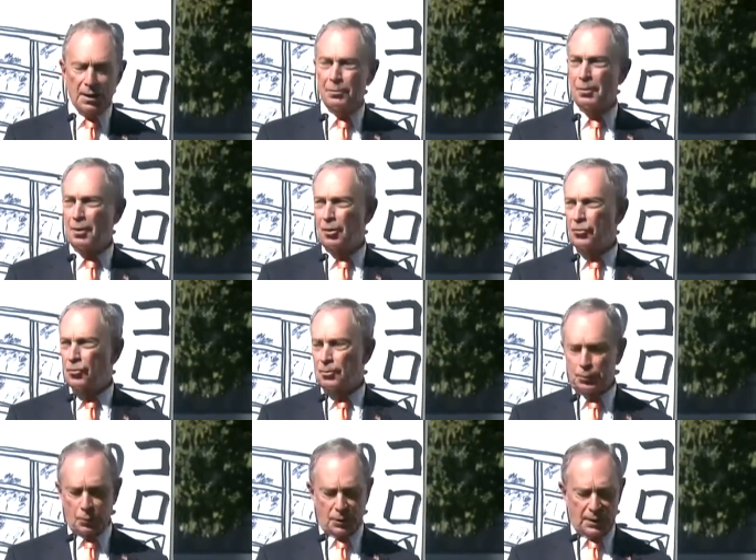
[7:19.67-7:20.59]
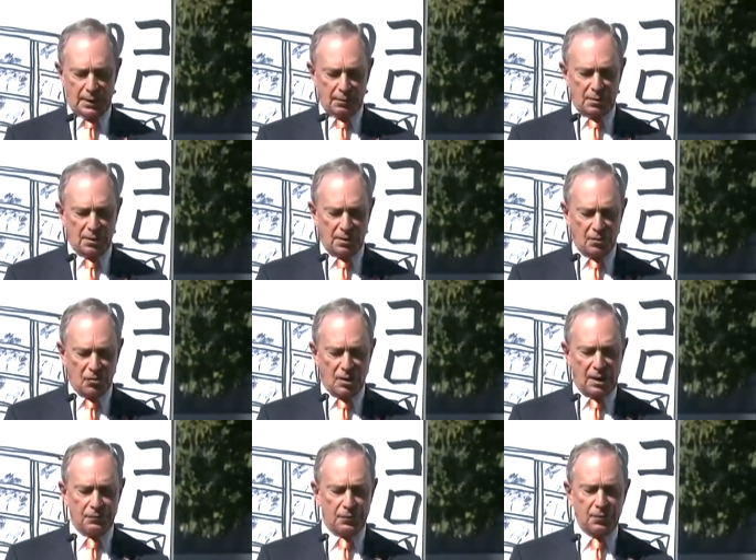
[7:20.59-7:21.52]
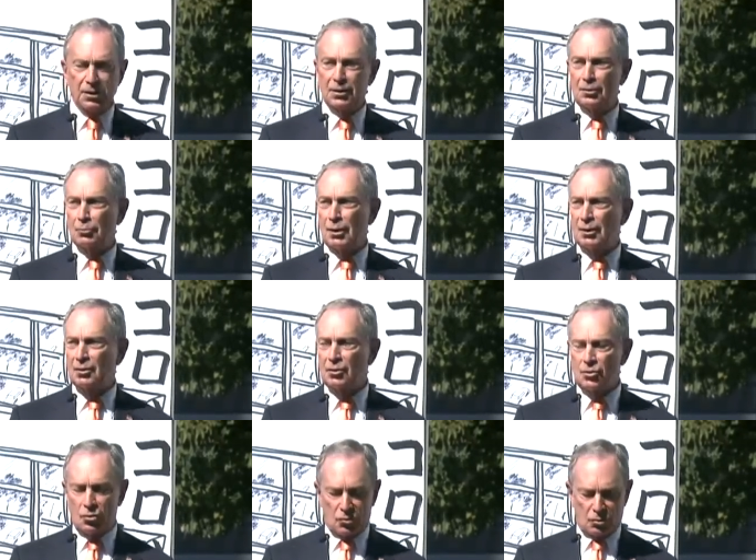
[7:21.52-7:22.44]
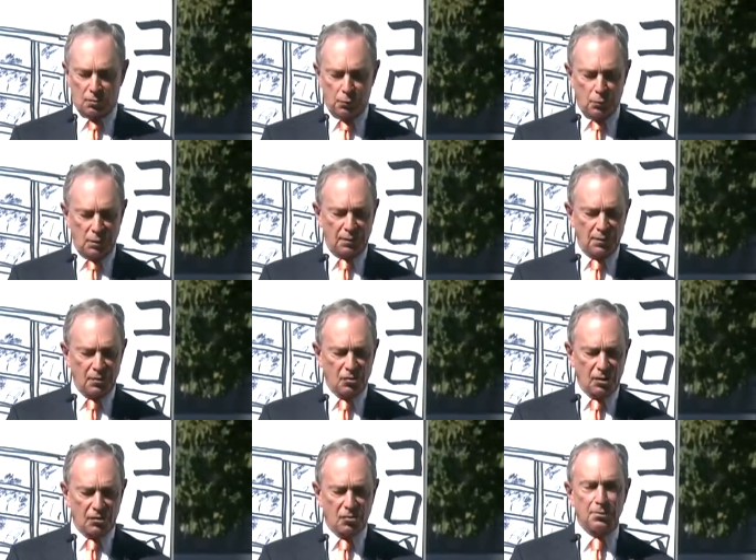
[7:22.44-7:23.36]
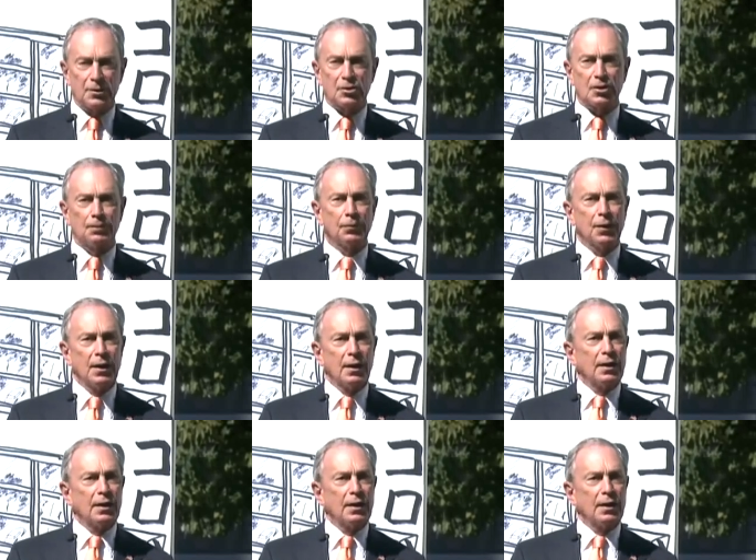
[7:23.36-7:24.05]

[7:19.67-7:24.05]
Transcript: Let me also point out that the scaffolding erected to support this exhibition